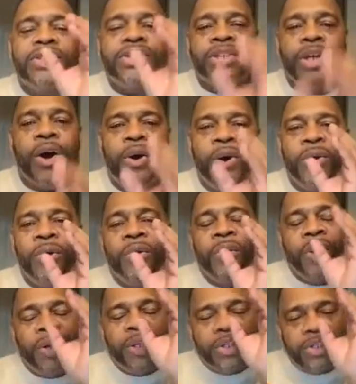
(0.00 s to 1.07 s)
showed
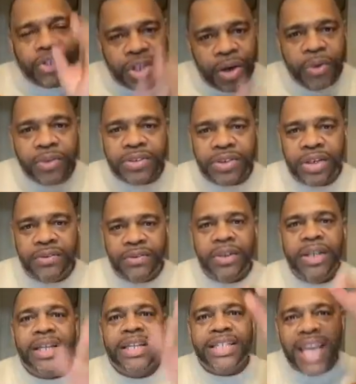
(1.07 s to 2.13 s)
Joseph
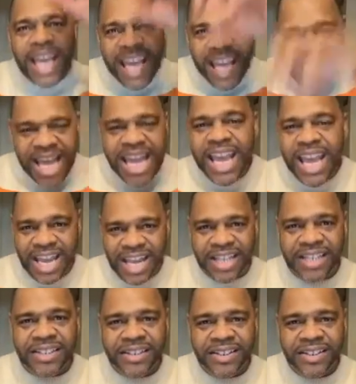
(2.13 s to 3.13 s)
the end.